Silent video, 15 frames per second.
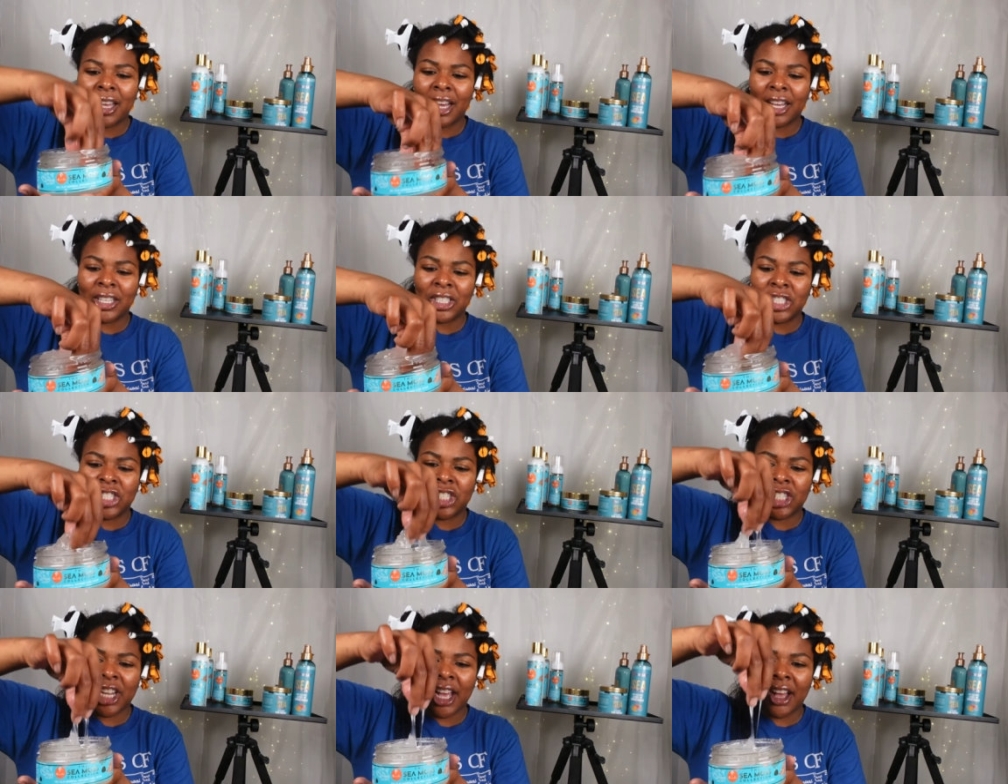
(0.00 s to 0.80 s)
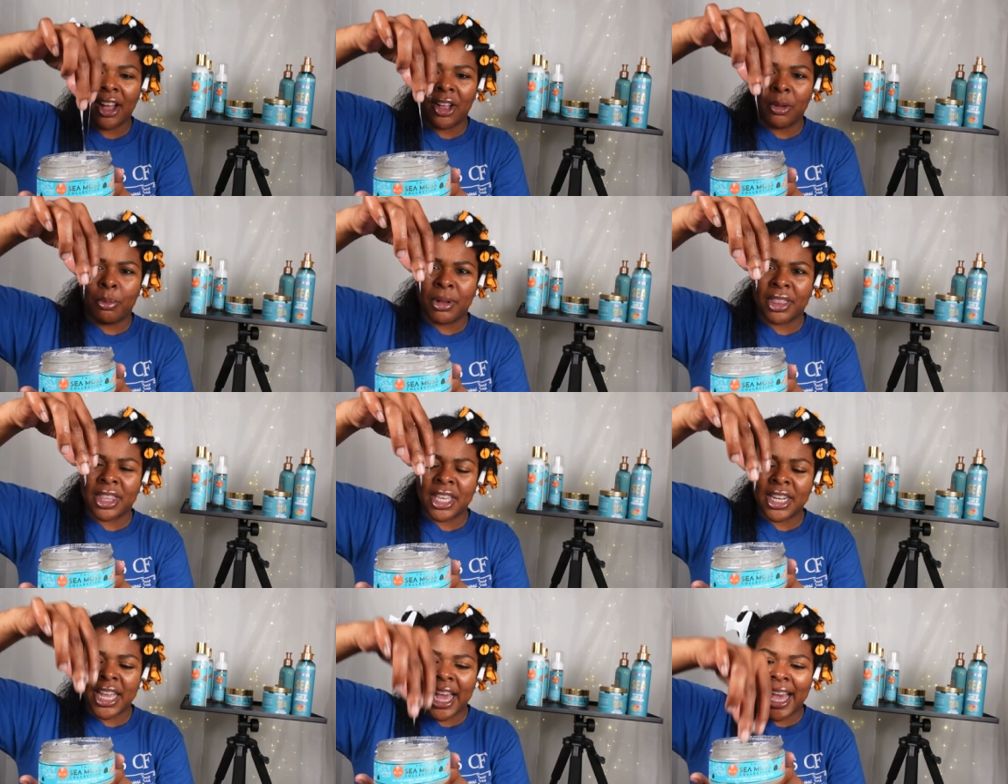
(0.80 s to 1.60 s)
a gel, but
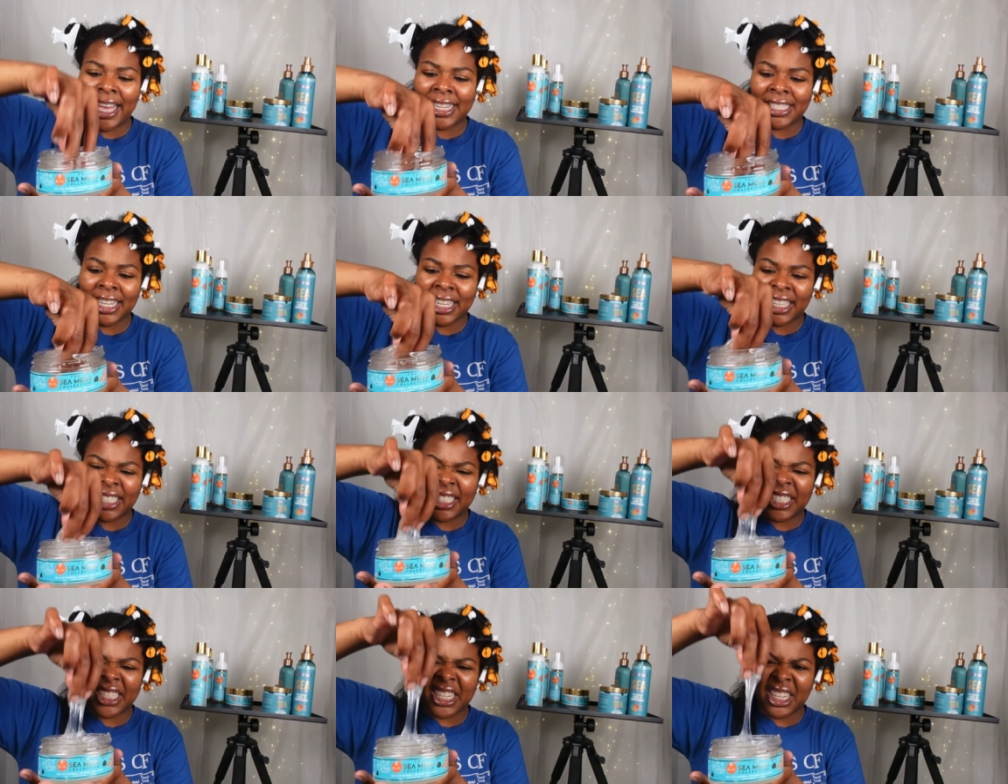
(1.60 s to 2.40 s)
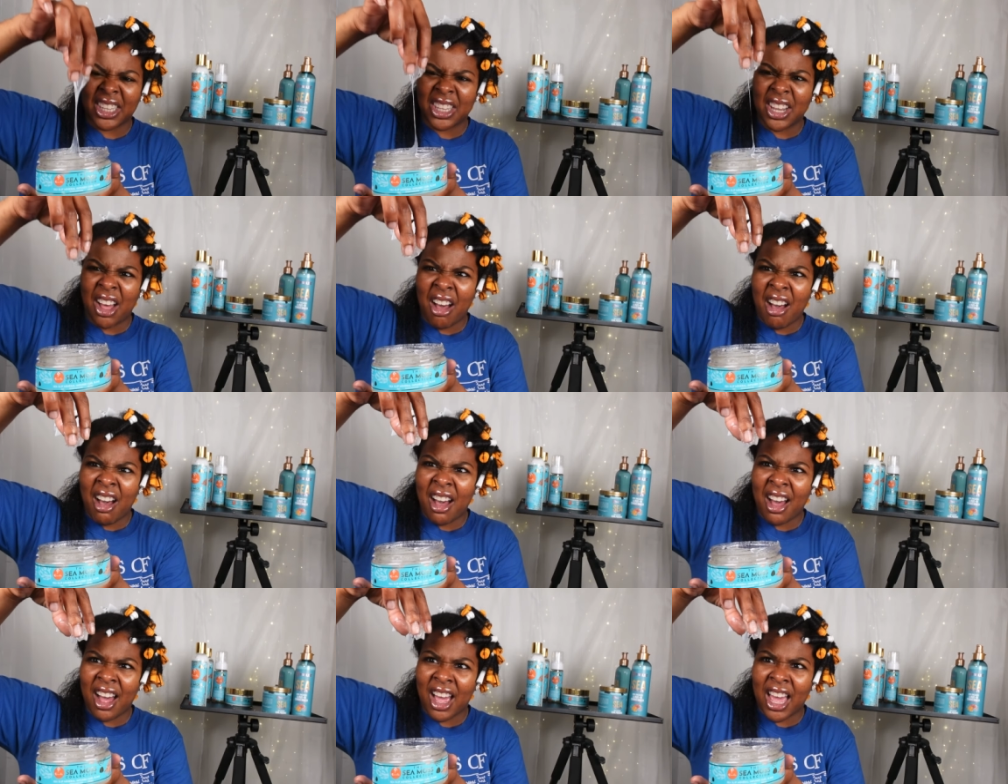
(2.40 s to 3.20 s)
then it has like a
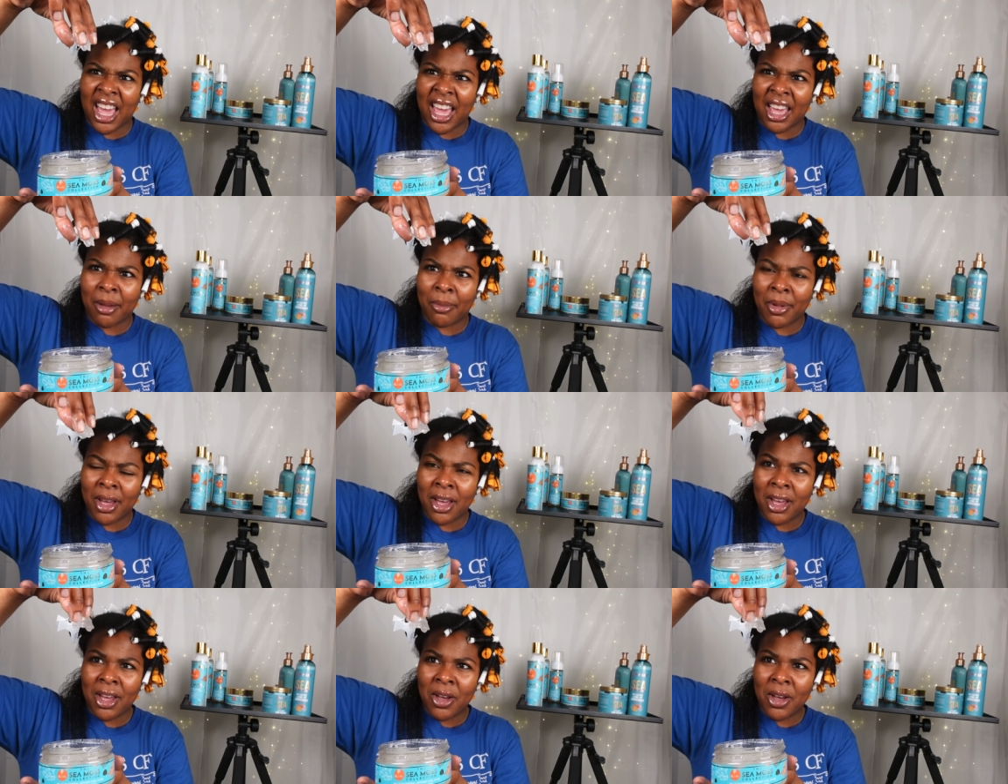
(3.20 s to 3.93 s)
slime.